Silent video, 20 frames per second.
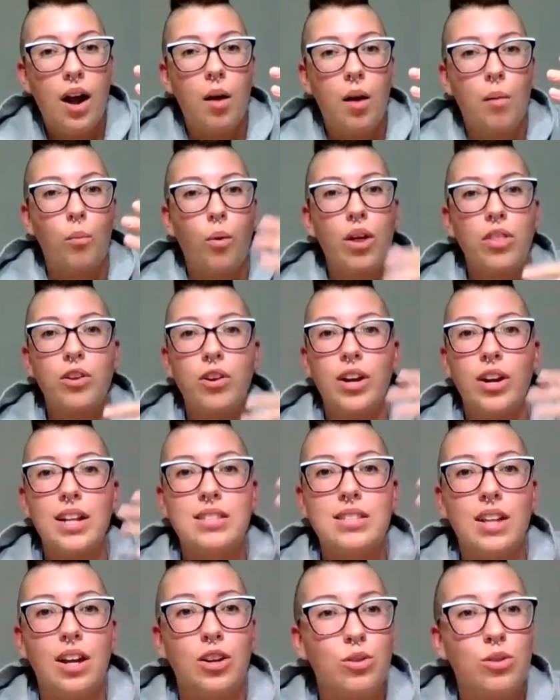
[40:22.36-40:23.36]
whether it's
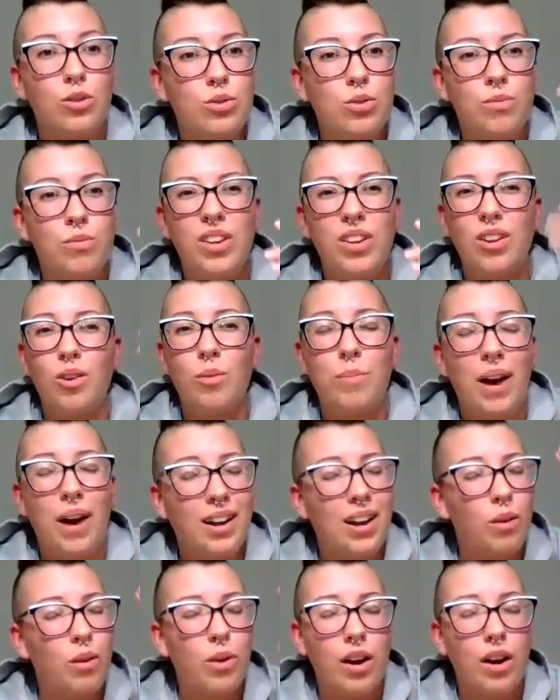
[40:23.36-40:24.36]
a YouTube video,
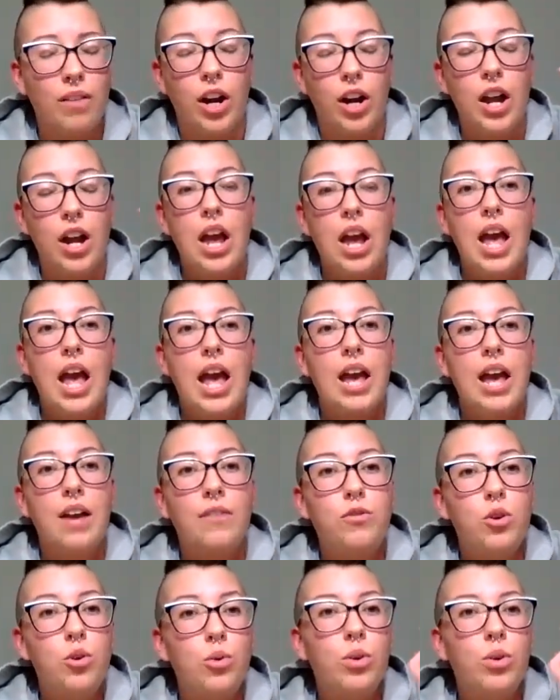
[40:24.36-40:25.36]
podcast, whatever, if
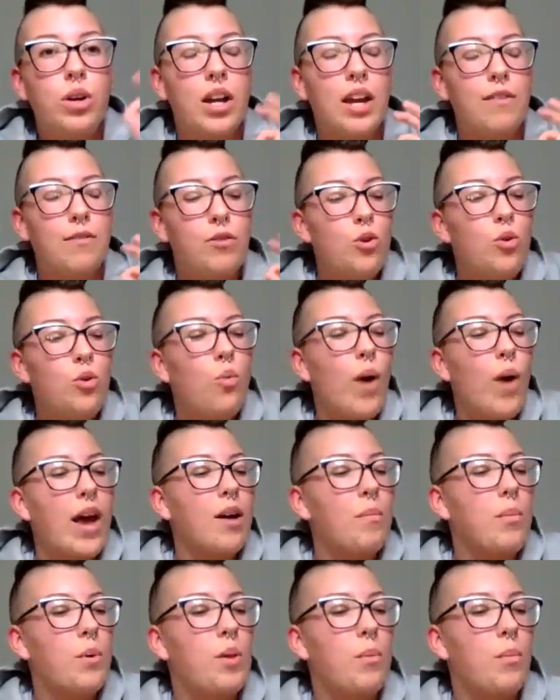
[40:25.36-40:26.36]
you wake
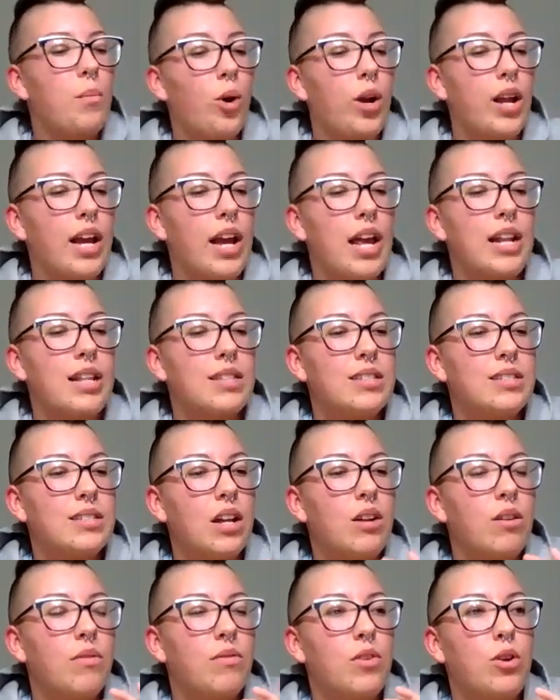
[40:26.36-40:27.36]
up in the morning and instead
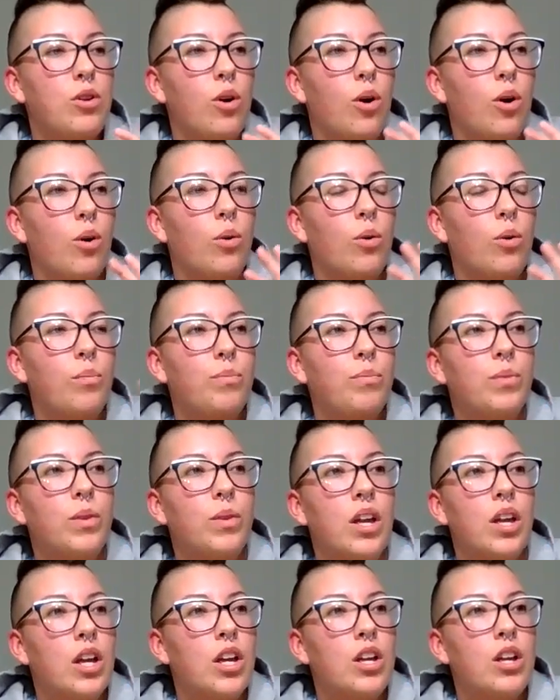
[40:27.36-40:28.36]
of,
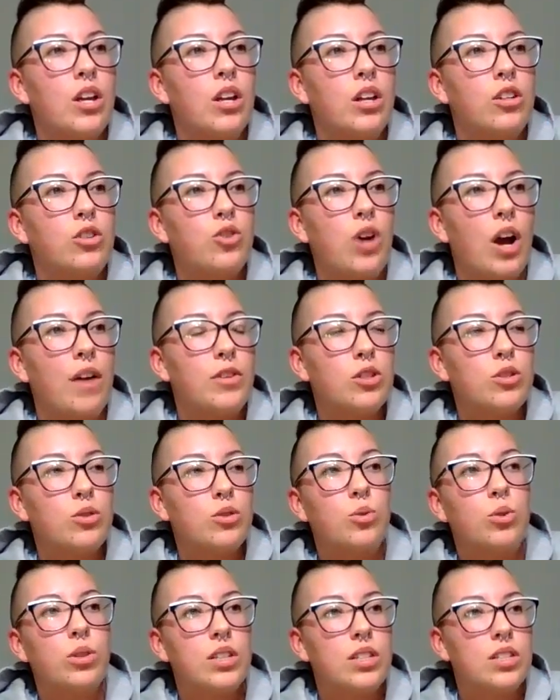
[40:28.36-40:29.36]
driving to
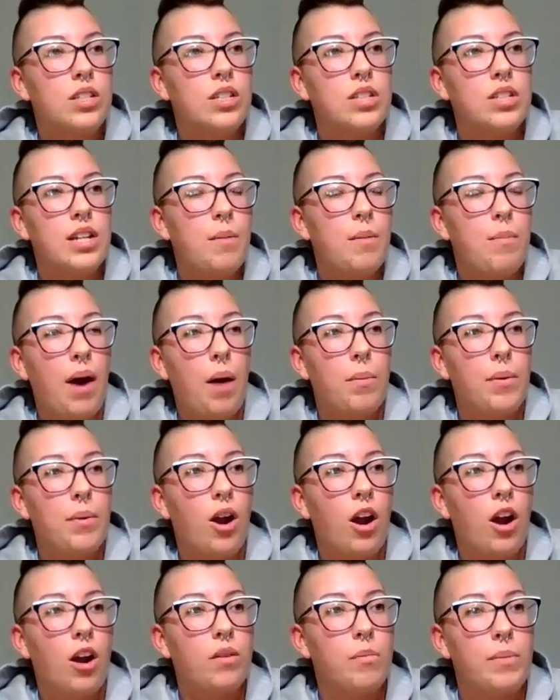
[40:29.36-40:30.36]
school, listening to hip hop and
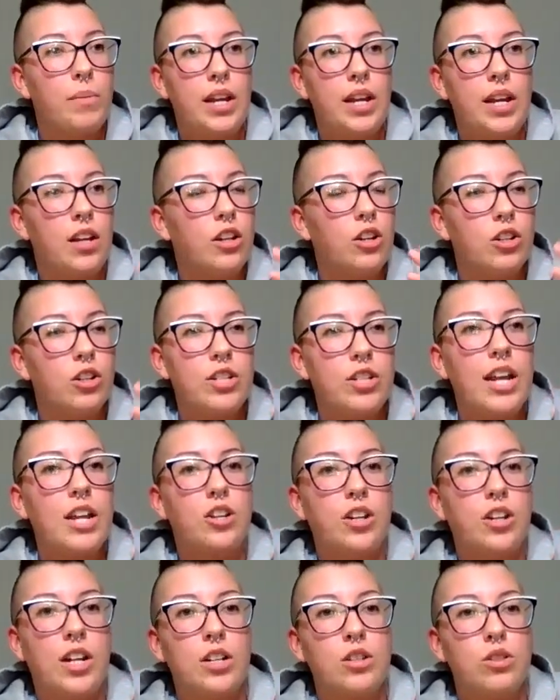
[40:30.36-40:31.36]
R&B, you're taking
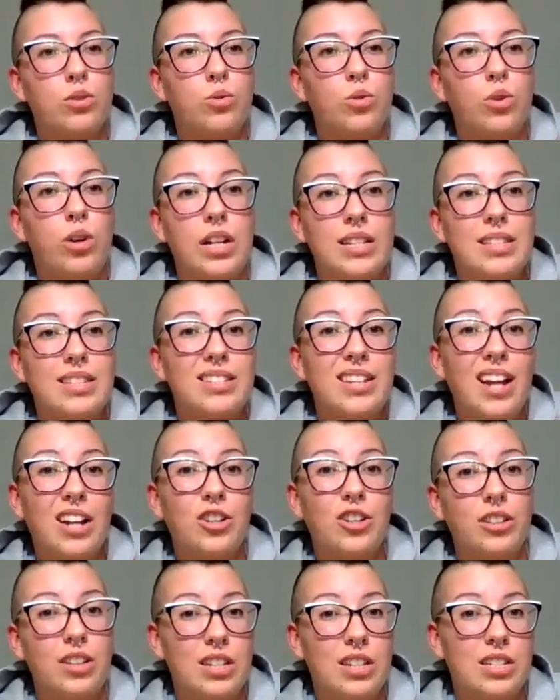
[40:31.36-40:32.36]
your kid to school and instead
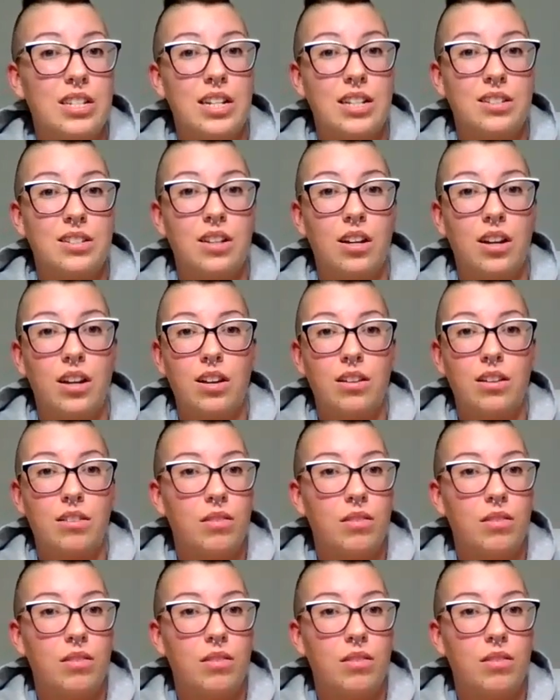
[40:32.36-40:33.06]
you're listening to